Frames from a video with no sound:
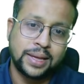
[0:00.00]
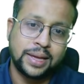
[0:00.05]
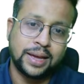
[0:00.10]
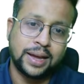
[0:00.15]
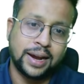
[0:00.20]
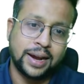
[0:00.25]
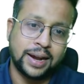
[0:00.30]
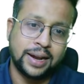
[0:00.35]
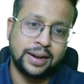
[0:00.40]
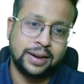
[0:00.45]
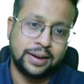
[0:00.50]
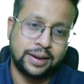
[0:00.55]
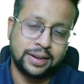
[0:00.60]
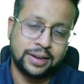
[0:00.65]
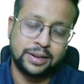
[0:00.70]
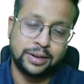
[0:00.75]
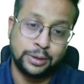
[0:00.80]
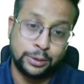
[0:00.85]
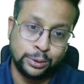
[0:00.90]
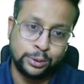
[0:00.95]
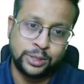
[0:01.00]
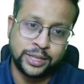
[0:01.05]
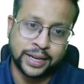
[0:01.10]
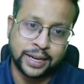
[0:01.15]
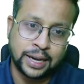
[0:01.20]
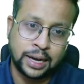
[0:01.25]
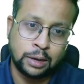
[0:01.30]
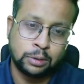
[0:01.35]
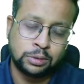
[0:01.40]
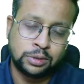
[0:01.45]
and do check
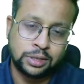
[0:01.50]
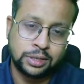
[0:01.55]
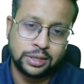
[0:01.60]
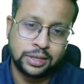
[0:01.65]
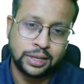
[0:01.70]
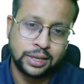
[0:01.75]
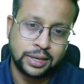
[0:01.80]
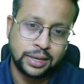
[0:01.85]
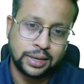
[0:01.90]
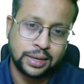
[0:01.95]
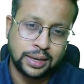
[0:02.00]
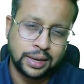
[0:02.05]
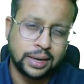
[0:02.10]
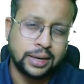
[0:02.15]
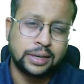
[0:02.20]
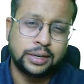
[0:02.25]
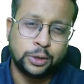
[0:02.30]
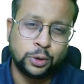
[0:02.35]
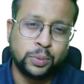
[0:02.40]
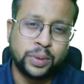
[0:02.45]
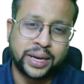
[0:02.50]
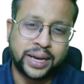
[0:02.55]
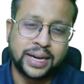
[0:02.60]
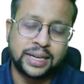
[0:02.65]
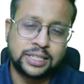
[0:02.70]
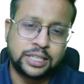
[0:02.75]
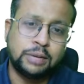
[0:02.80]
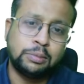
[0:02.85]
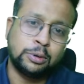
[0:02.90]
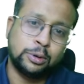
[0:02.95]
out, and you may get
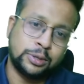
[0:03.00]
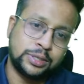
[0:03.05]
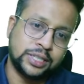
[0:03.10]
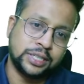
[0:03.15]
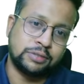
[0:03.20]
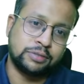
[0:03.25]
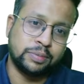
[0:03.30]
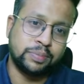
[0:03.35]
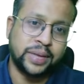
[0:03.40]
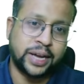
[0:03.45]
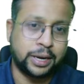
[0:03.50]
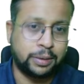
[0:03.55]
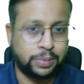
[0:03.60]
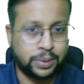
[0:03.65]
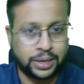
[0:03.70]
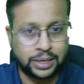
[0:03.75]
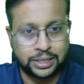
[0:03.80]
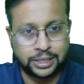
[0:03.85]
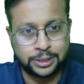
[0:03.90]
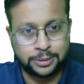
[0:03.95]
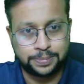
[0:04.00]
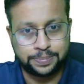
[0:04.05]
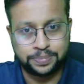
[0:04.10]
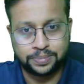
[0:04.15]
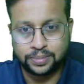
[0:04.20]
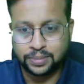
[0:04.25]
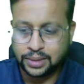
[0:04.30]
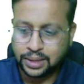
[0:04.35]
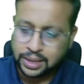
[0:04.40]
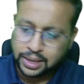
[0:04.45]
some questions from that part.
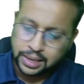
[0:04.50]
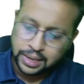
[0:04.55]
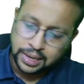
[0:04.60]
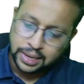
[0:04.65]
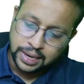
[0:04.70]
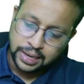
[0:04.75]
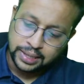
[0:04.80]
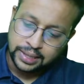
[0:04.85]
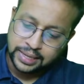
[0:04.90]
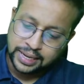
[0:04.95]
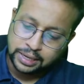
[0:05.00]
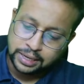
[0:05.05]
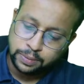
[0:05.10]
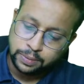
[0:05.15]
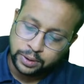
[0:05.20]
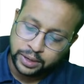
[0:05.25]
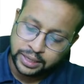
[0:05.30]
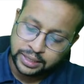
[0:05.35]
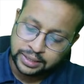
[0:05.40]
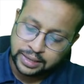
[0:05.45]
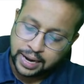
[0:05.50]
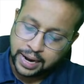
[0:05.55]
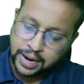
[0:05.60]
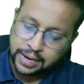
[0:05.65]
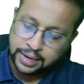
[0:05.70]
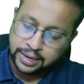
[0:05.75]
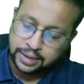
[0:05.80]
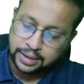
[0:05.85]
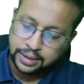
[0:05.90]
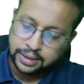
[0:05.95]
The second point is
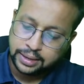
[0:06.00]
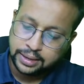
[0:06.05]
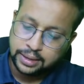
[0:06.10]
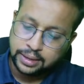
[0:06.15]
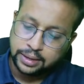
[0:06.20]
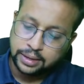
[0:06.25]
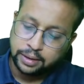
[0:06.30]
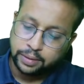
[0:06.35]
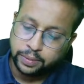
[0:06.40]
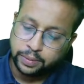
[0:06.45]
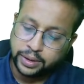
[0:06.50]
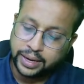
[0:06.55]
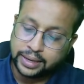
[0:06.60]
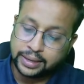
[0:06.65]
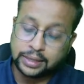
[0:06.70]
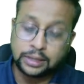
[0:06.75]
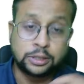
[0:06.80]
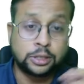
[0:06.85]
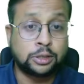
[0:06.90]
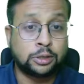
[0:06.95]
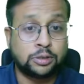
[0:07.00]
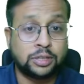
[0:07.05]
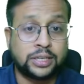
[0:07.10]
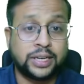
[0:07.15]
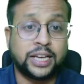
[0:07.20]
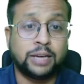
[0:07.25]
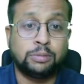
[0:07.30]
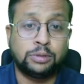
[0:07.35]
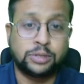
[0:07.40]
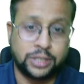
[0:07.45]
that pay attention to the
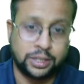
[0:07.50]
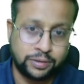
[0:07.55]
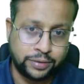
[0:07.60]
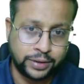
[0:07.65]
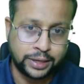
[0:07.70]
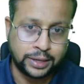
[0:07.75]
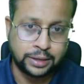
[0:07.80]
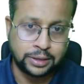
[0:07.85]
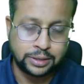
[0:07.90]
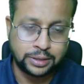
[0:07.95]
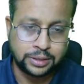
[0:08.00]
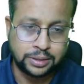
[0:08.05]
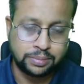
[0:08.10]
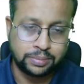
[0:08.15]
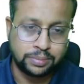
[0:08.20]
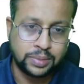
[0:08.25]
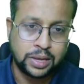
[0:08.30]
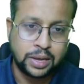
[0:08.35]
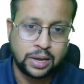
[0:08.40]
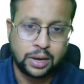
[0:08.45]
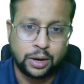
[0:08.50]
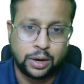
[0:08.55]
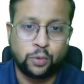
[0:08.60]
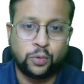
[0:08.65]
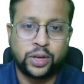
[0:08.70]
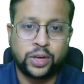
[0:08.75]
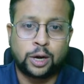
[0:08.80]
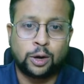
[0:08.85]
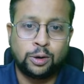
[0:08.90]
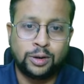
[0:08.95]
tables and figures. Now,
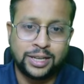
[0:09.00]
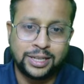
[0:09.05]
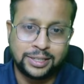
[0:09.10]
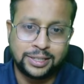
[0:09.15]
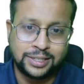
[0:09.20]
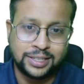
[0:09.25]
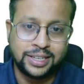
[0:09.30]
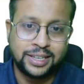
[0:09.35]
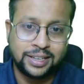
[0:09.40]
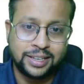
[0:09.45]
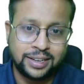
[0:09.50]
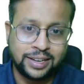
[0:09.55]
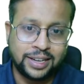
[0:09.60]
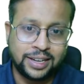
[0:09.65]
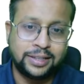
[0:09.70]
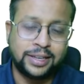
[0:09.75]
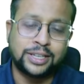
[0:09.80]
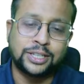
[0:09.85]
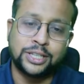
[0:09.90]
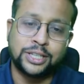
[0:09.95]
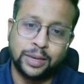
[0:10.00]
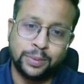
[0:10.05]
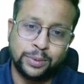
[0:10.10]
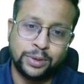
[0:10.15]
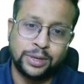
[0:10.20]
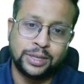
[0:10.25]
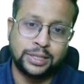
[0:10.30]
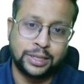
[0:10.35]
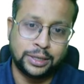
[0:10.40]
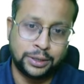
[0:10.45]
we are all lazy, and the
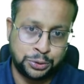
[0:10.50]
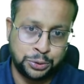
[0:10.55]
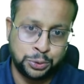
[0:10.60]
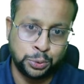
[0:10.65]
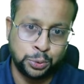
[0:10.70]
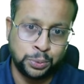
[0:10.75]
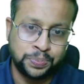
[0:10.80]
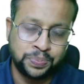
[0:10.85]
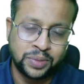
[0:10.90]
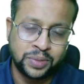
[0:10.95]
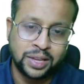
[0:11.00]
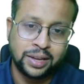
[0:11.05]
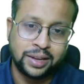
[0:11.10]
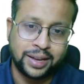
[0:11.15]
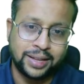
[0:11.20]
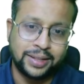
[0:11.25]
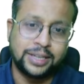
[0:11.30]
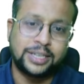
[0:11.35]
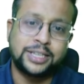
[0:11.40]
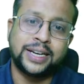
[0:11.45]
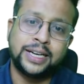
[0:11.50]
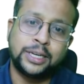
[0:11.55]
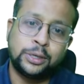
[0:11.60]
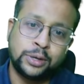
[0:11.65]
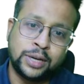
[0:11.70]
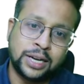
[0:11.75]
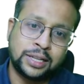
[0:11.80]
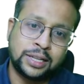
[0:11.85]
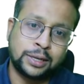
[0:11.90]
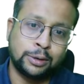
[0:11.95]
examiners are too, and they try to
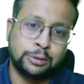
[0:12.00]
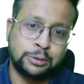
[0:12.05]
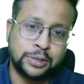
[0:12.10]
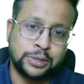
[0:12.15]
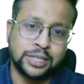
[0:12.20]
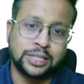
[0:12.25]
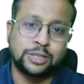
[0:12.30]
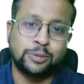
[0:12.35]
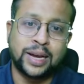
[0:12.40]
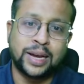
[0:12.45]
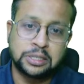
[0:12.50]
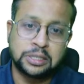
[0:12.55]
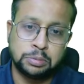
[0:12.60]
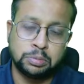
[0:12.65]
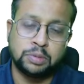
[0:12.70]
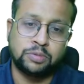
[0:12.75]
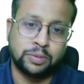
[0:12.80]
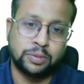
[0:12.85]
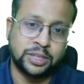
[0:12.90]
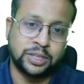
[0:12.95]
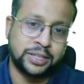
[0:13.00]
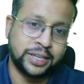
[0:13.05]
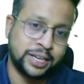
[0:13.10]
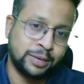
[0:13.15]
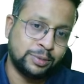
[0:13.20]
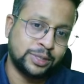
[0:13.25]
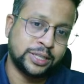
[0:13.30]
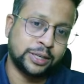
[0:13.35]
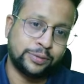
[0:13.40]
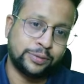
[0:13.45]
get the questions maximum from the tables and